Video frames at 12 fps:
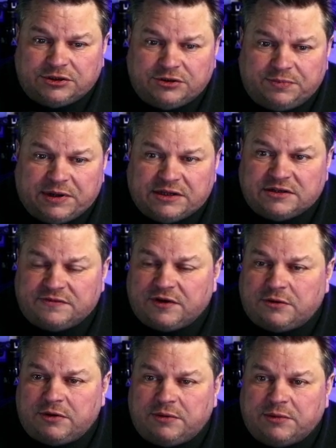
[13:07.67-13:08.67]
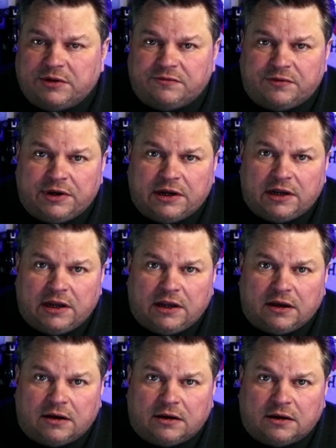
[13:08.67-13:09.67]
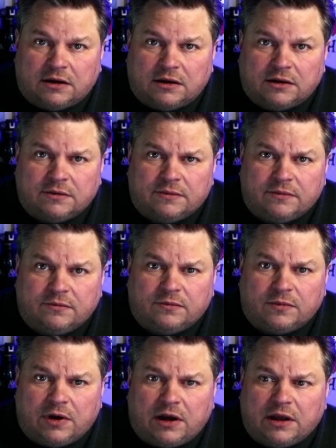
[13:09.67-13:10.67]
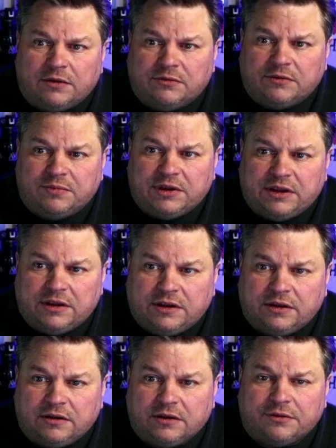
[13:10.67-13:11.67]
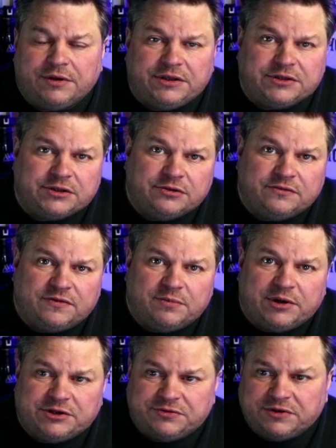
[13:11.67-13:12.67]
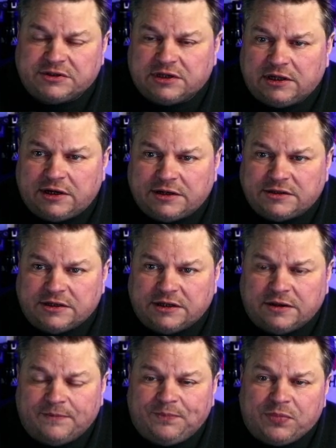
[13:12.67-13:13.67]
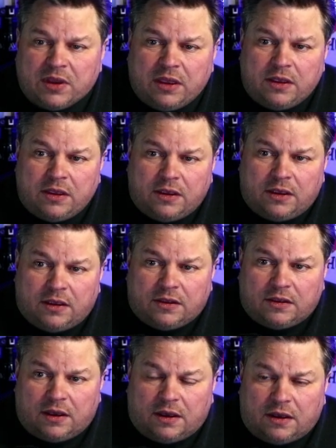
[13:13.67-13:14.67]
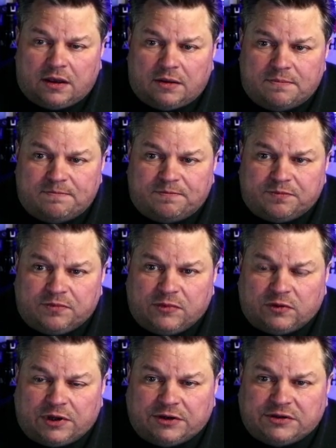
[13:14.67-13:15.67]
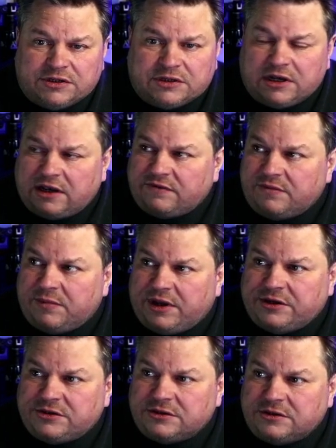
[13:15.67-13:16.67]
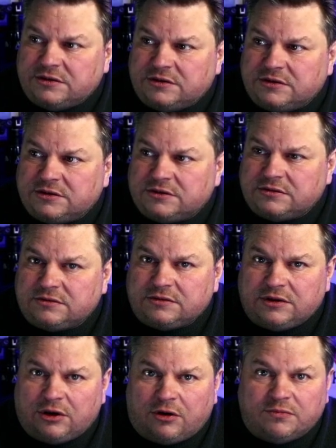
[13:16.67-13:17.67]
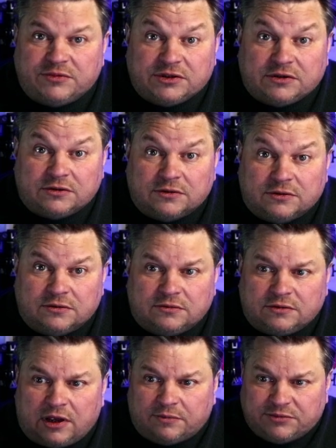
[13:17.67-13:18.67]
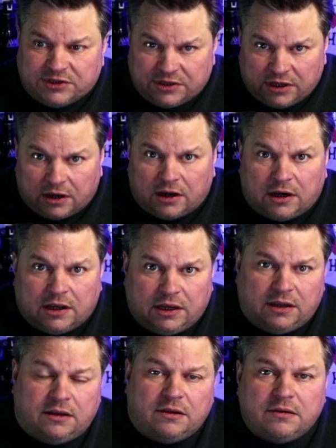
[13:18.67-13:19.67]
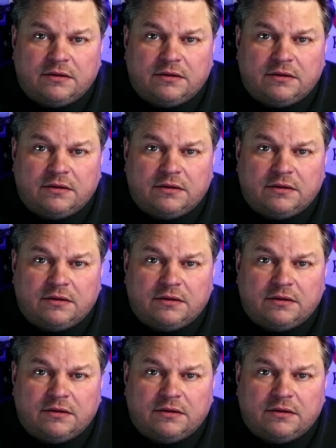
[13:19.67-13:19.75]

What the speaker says: pieces of equipment really are what I would be going to for measuring salinity. You'll notice I haven't mentioned the optical up to the eye